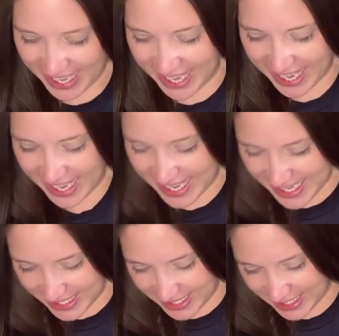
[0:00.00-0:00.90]

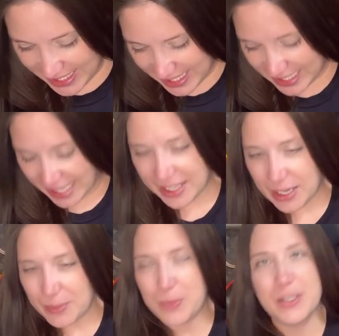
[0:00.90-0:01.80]
And let's see, I
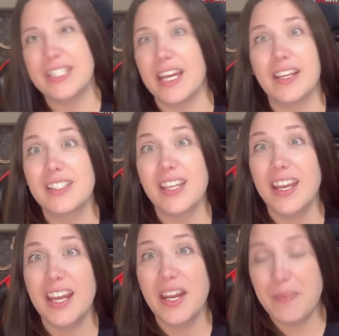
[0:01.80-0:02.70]
think I'm almost done. Because
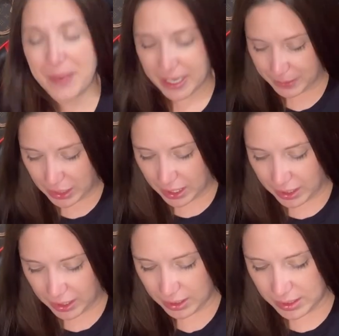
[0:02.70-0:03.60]
again, I didn't pick up a lot
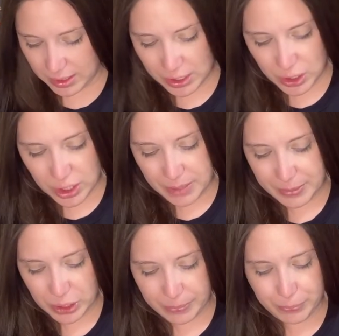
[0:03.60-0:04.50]
of things. It's just a
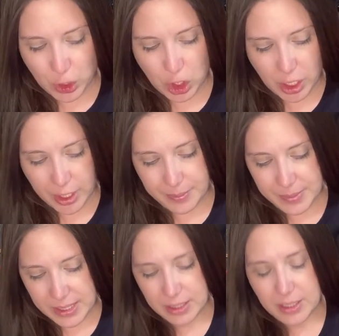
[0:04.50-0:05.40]
bunch of
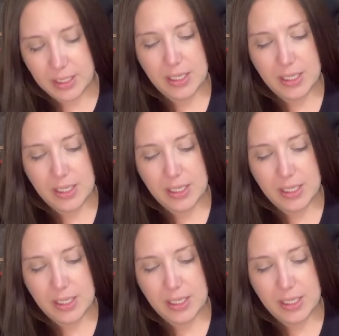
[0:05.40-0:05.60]
charms.